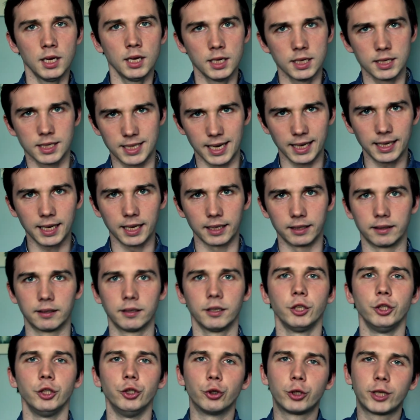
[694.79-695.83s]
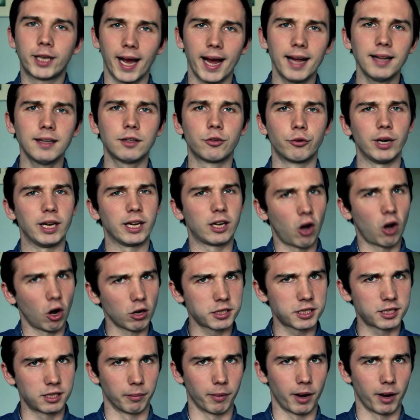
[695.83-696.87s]
Second, you can't really
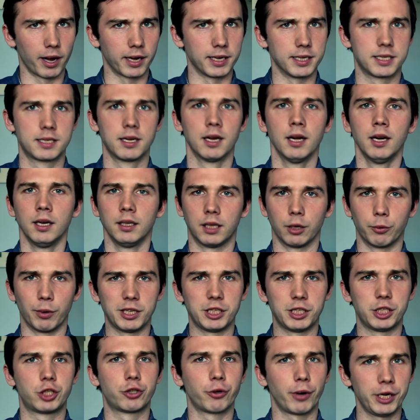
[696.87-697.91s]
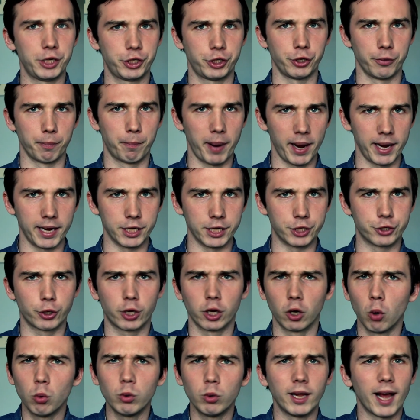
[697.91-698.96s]
customize the registration page. You can
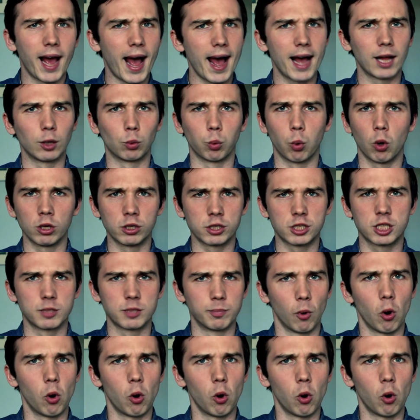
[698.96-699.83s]
only add one small